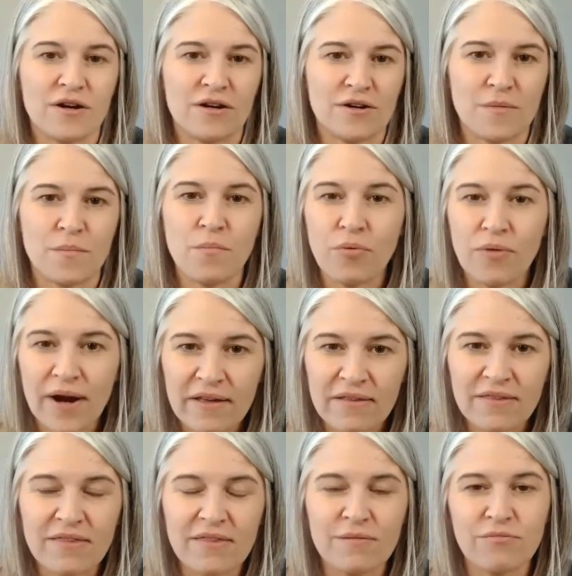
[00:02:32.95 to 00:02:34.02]
our
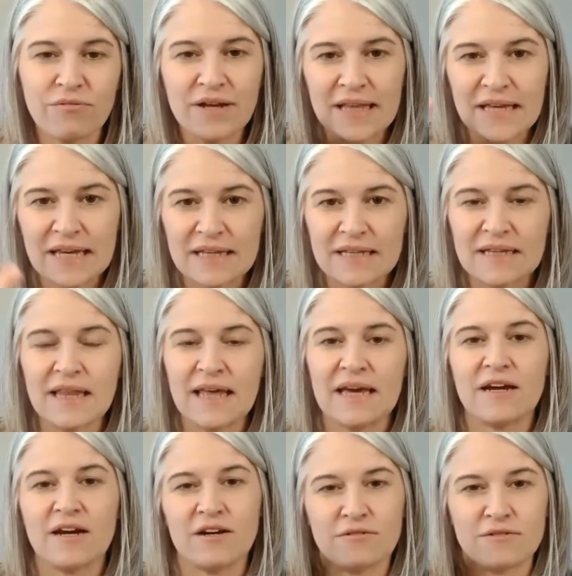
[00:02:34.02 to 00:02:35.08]
breath really,
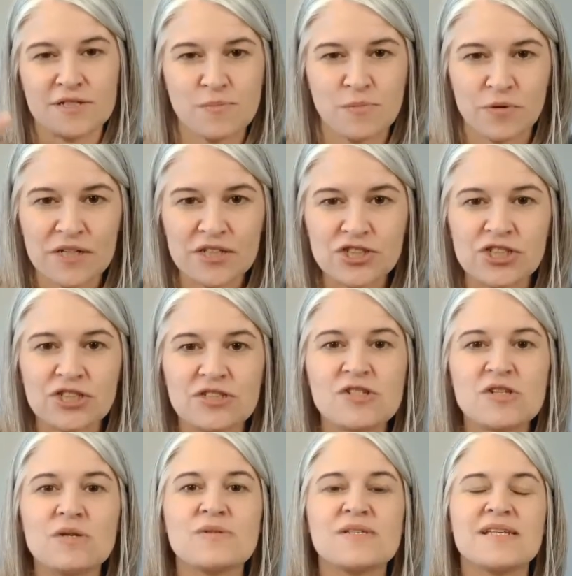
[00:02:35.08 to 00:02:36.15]
like our respiration
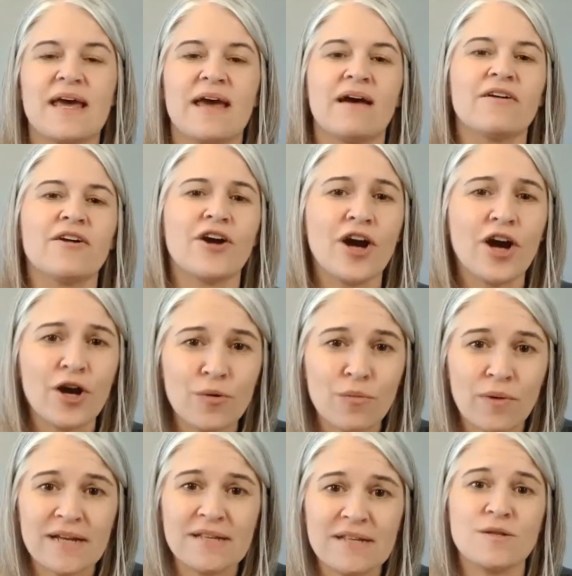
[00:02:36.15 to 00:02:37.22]
slows down, our heart
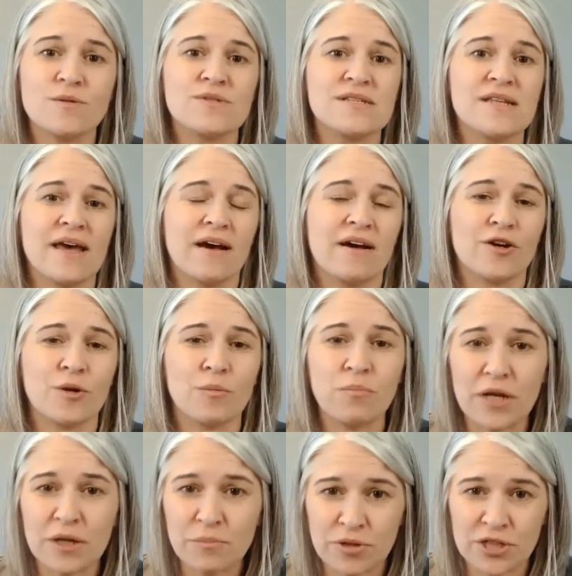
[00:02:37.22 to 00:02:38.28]
rate slows down, our
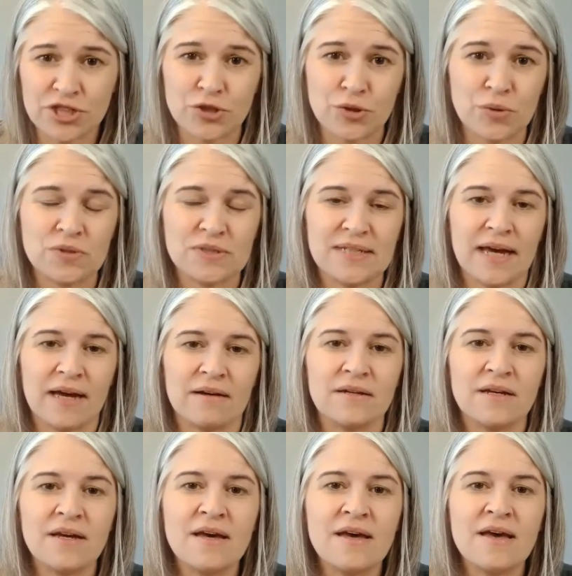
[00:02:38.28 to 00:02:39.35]
blood pressure goes down.